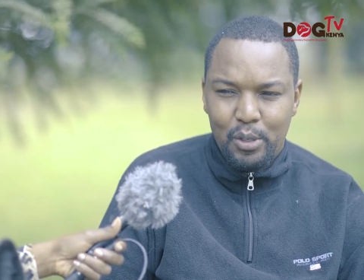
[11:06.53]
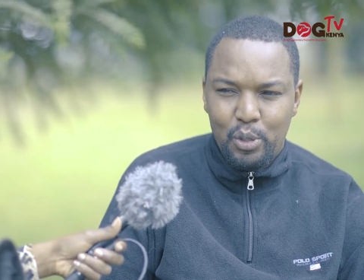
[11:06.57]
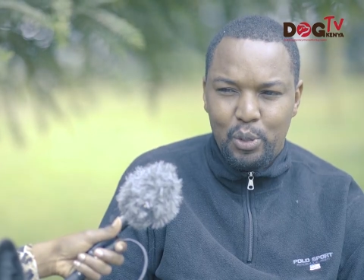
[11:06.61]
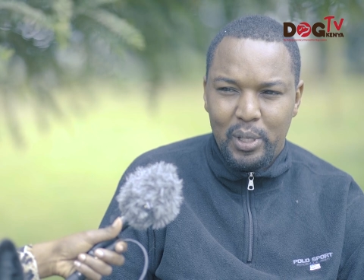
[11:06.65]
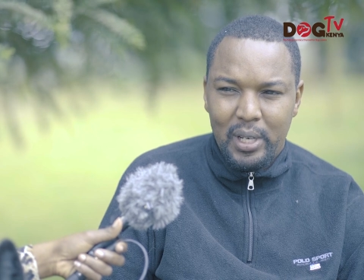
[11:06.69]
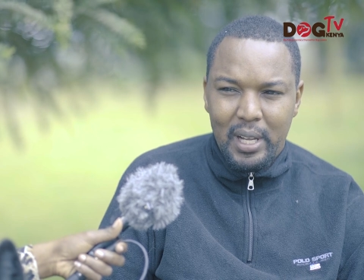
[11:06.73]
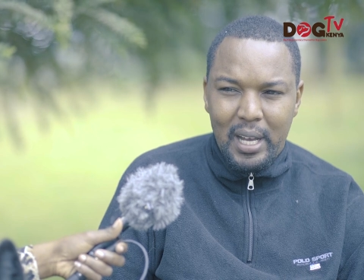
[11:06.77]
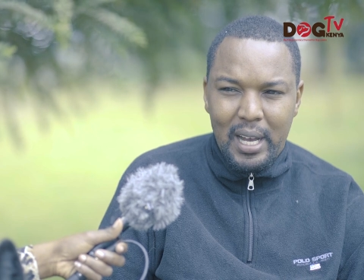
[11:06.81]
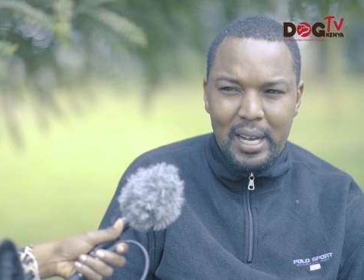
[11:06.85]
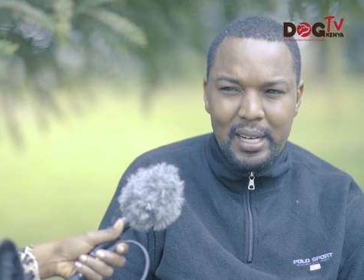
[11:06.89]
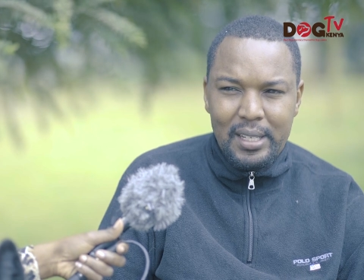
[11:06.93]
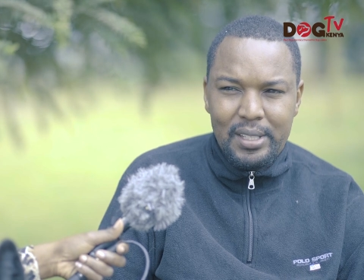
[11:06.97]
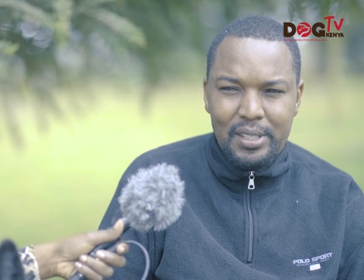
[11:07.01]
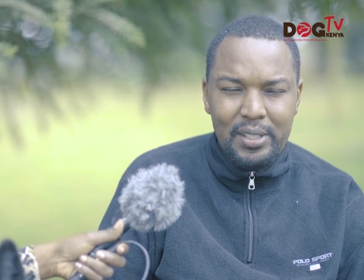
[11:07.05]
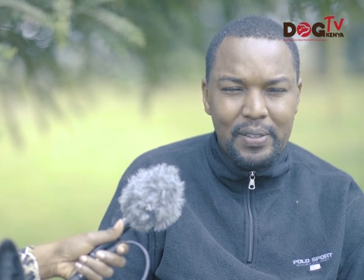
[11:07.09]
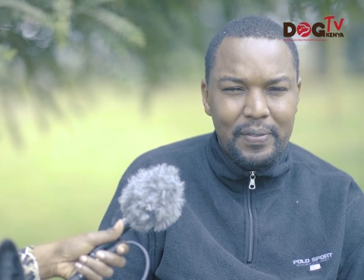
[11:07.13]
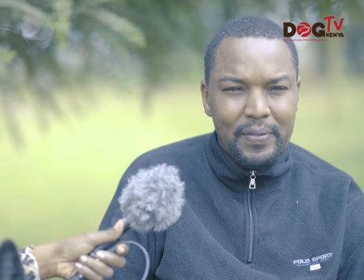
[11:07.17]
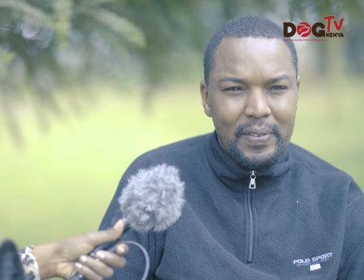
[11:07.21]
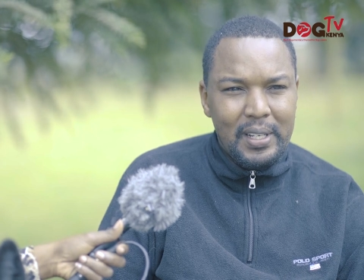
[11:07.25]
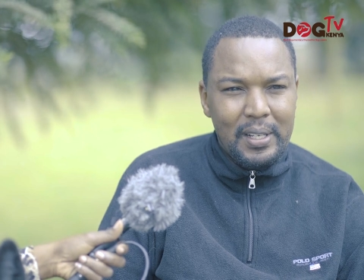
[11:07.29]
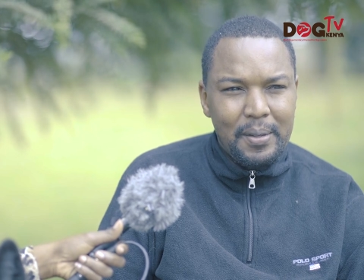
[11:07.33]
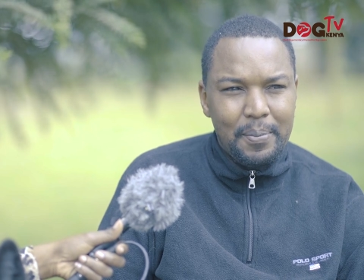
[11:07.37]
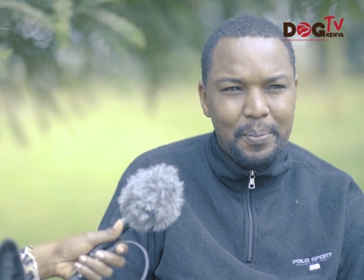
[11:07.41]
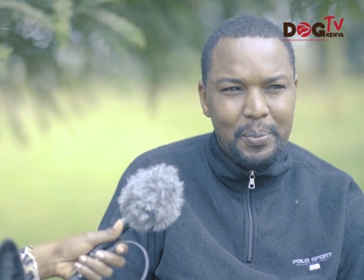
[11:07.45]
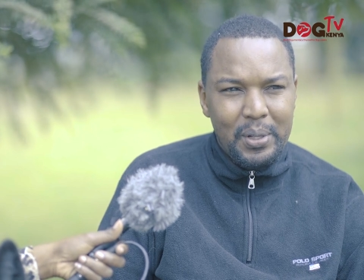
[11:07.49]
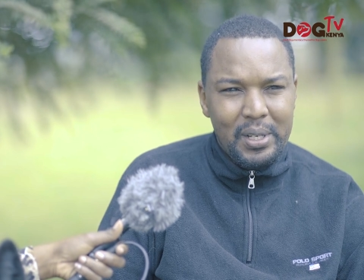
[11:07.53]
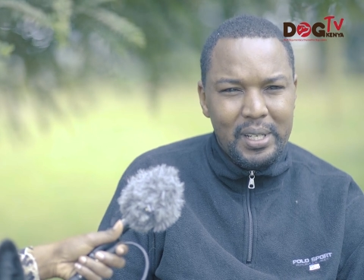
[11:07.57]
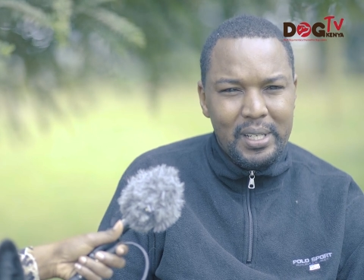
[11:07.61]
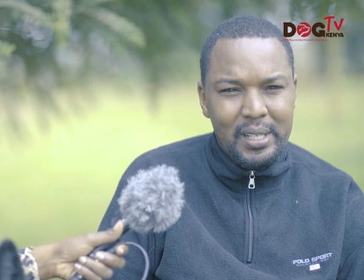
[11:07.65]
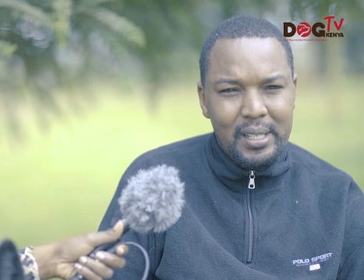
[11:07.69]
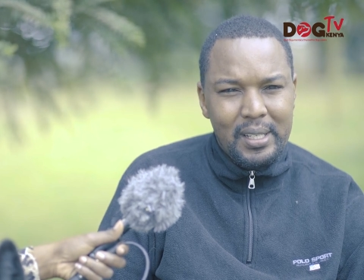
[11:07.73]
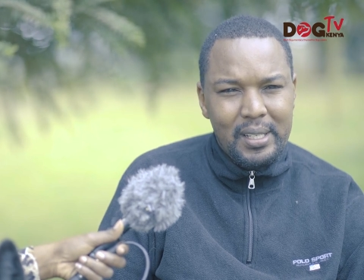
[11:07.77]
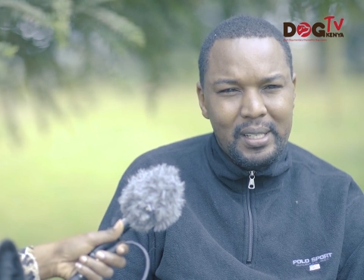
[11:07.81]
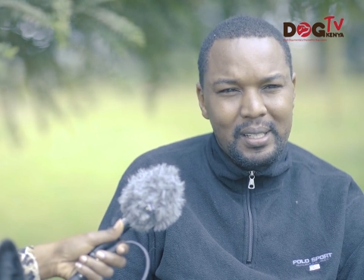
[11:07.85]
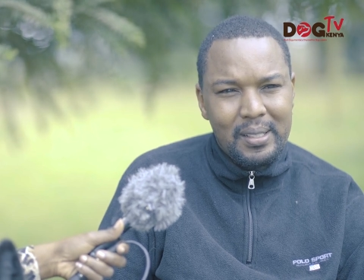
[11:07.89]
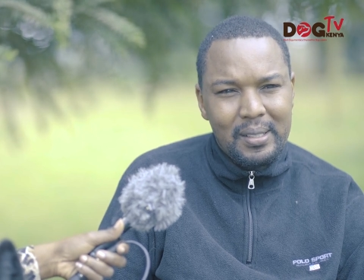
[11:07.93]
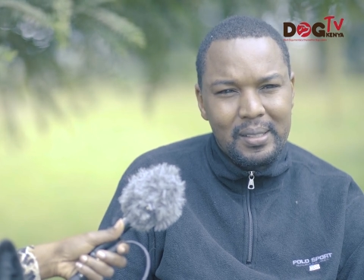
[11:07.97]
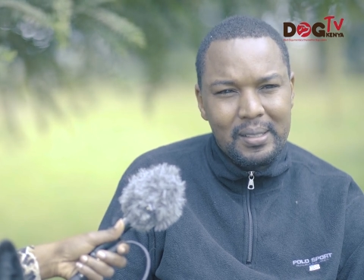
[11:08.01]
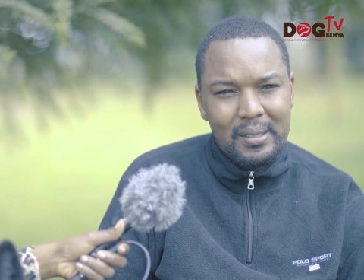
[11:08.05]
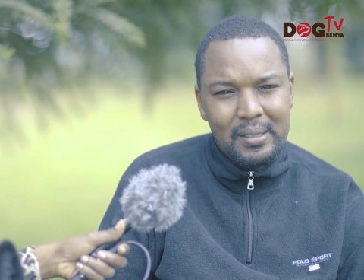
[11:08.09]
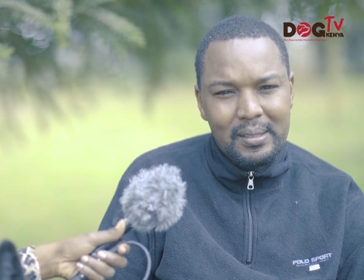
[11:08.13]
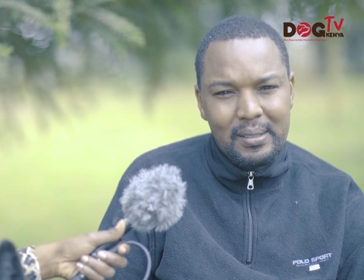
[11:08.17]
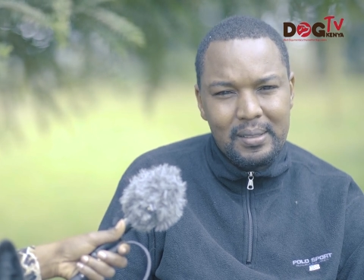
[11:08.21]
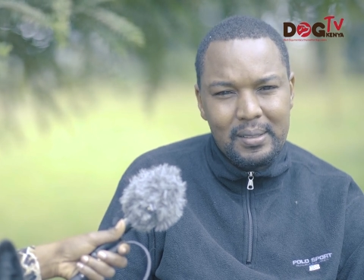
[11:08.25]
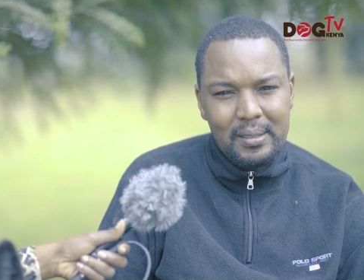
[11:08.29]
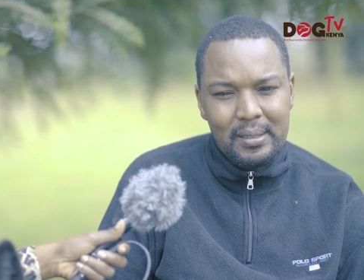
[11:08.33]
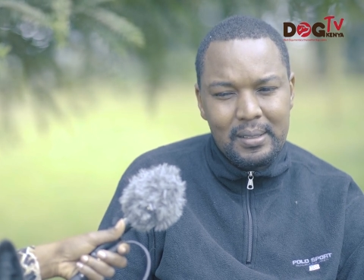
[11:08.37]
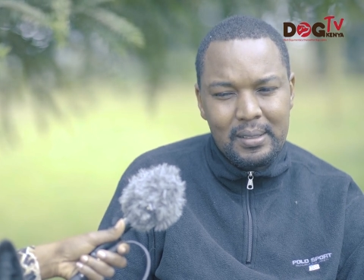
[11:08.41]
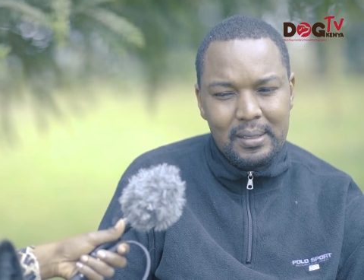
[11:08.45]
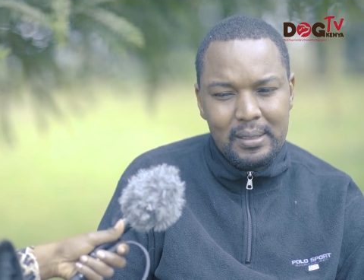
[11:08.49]
Actually, actively breeding
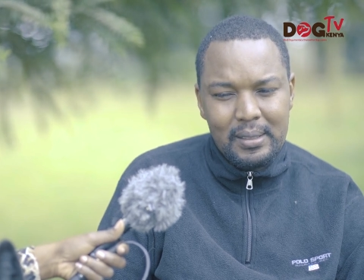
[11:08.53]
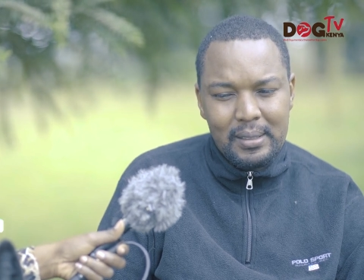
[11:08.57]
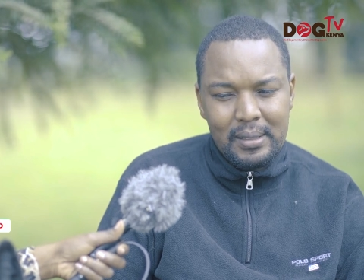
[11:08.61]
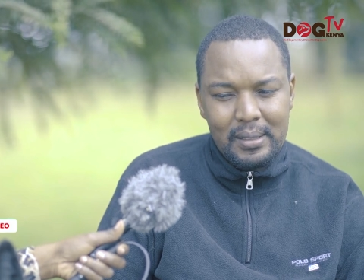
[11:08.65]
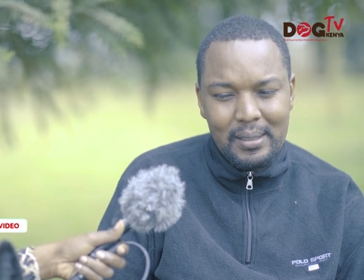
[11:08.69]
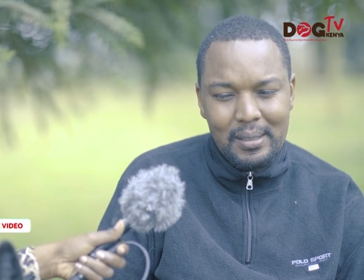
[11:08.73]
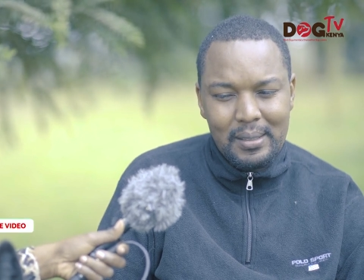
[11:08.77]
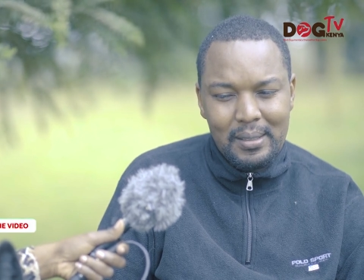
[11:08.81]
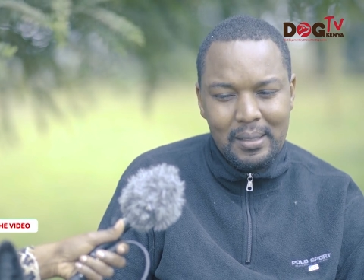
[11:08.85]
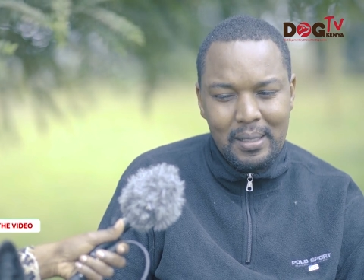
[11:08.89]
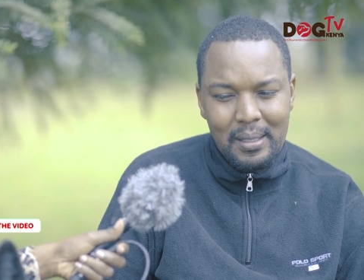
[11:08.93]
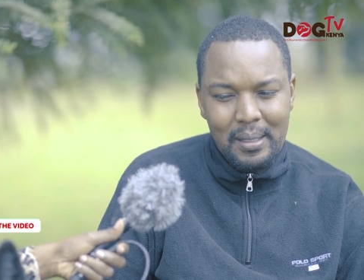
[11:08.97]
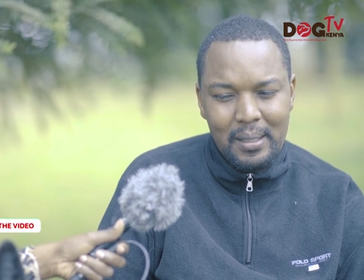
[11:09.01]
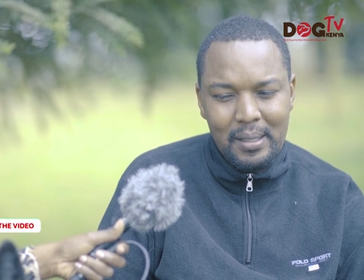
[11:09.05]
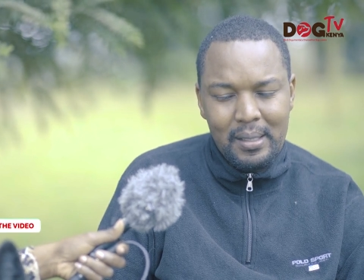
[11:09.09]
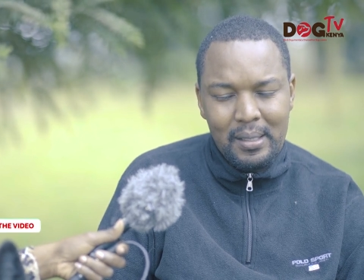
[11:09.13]
around